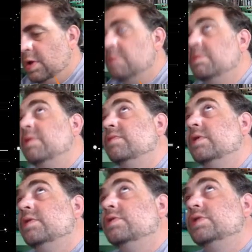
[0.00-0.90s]
I have
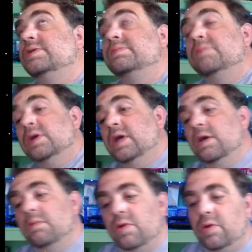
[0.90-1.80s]
to adjust my
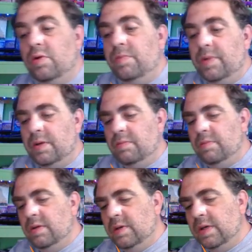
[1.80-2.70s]
camera a little bit,
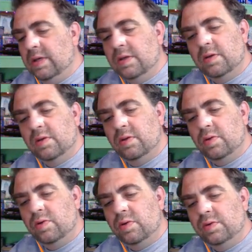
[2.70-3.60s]
maybe get a
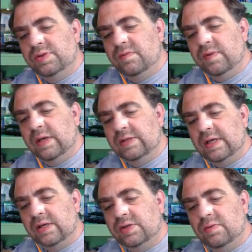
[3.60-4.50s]
little closer if you guys
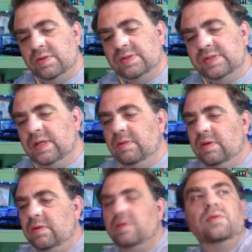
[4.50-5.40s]
actually want to see
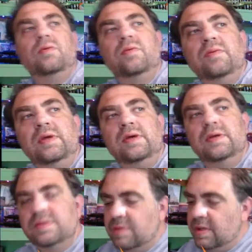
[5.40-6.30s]
me do
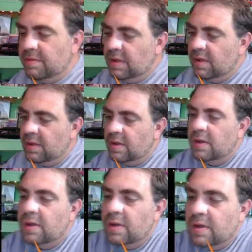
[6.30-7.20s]
these, but
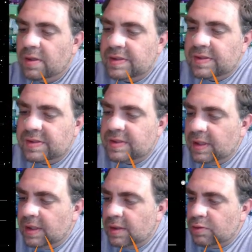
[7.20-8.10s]
let's see.